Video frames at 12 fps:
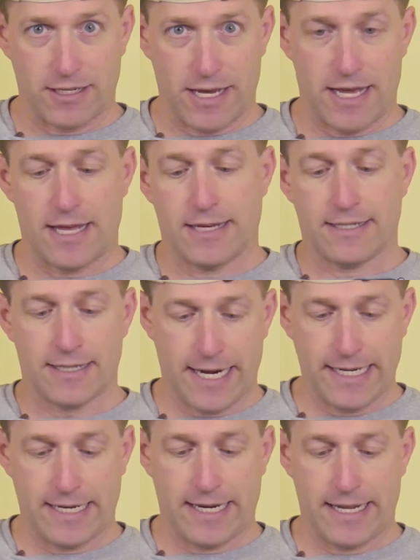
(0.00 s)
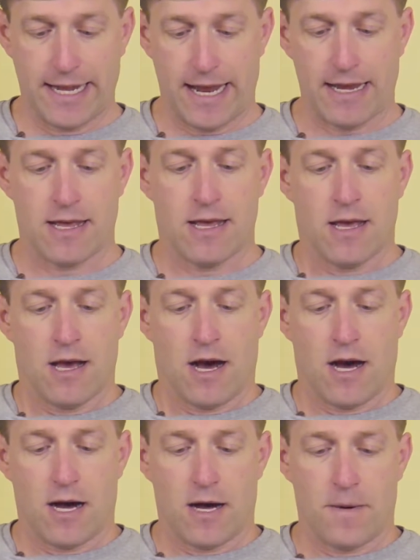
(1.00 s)
it and then tighten it again.
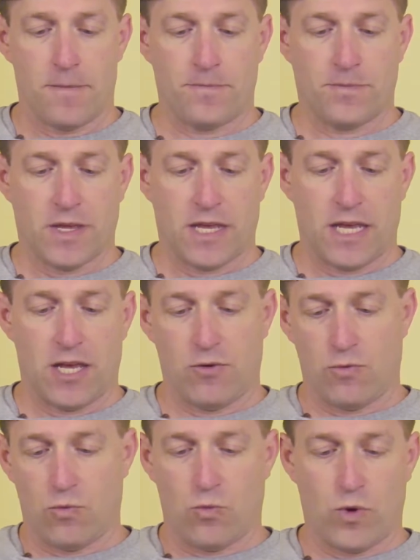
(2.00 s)
It